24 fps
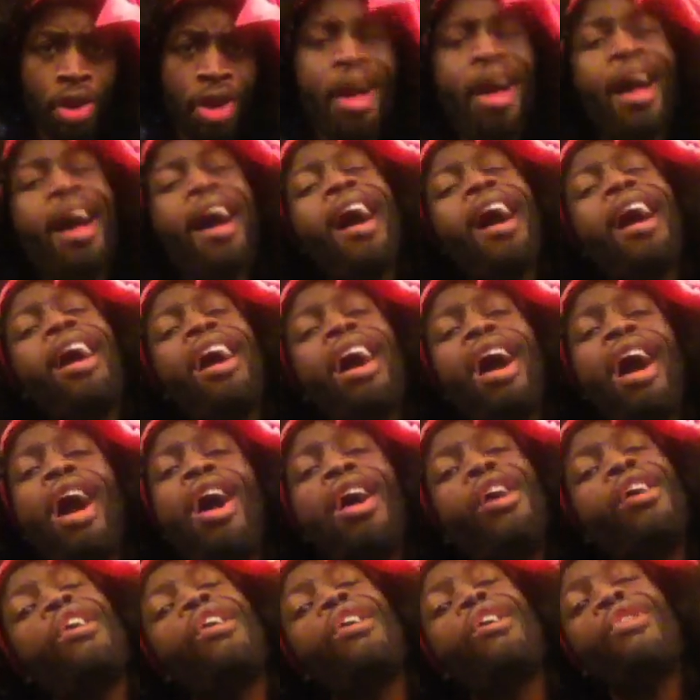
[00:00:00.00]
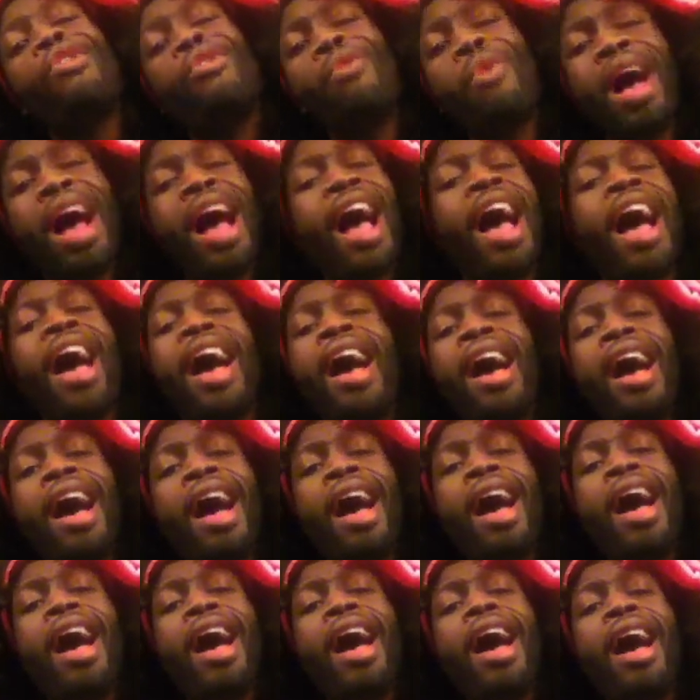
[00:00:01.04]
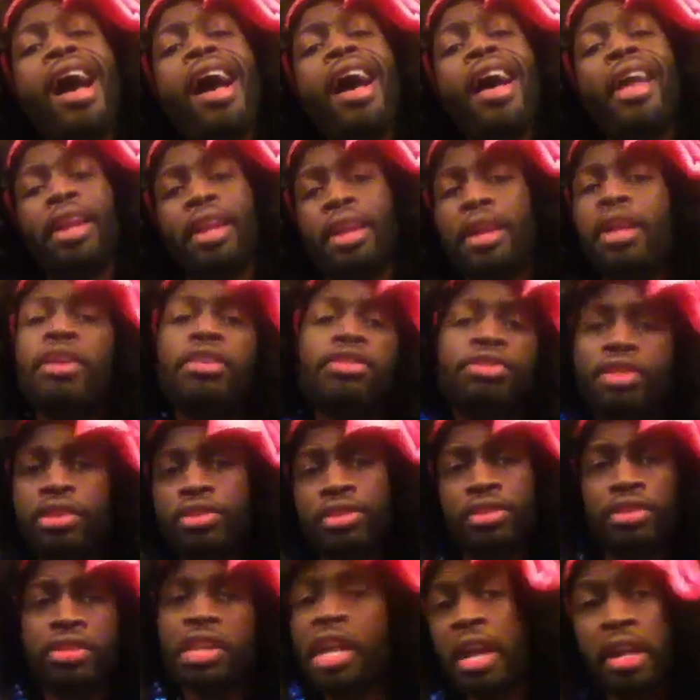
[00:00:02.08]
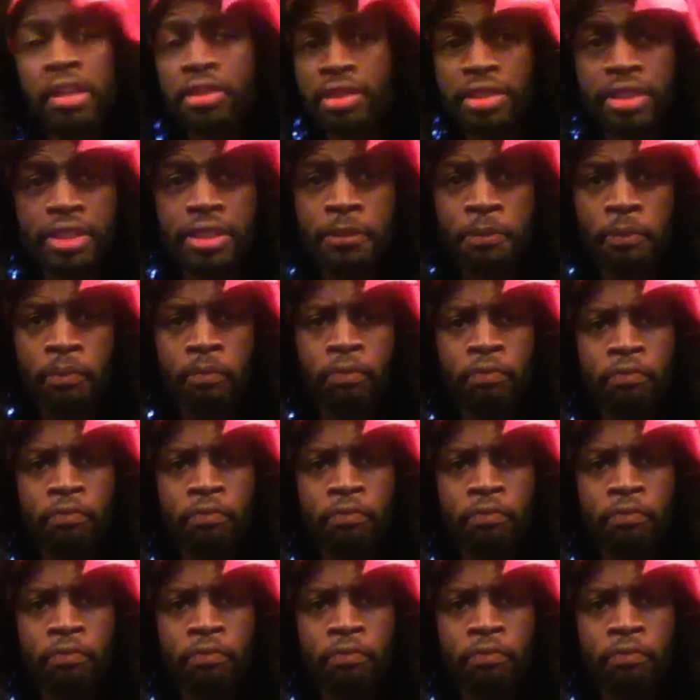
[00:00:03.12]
Oh, what is the sense